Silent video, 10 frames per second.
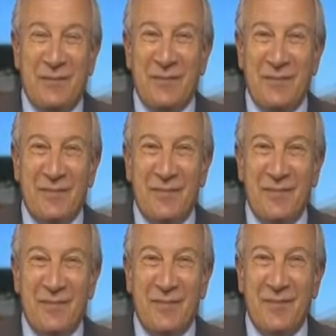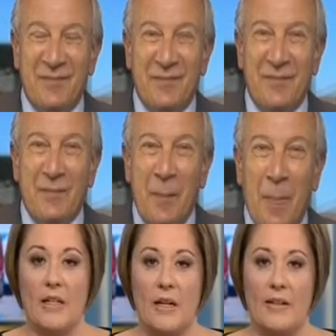Let's start with what you
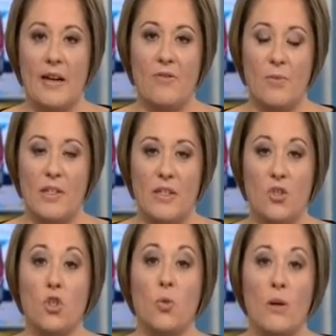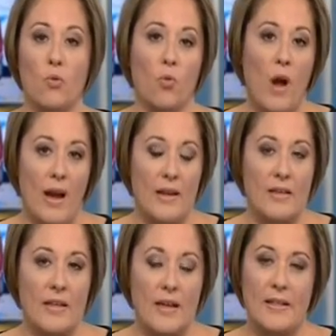think the government is doing
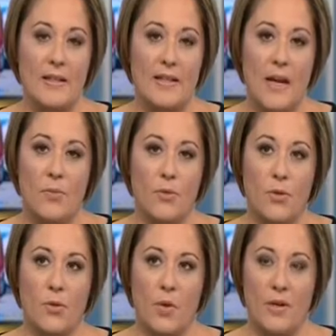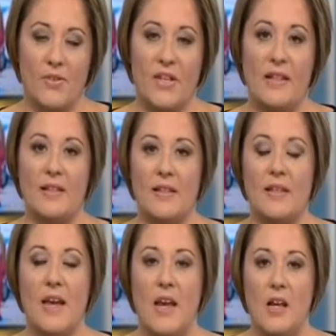right as an attempt to sort of set the
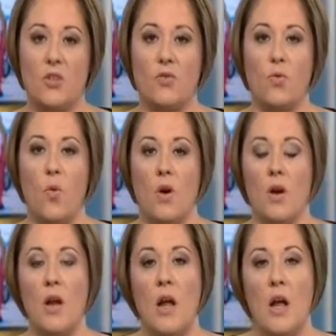stage for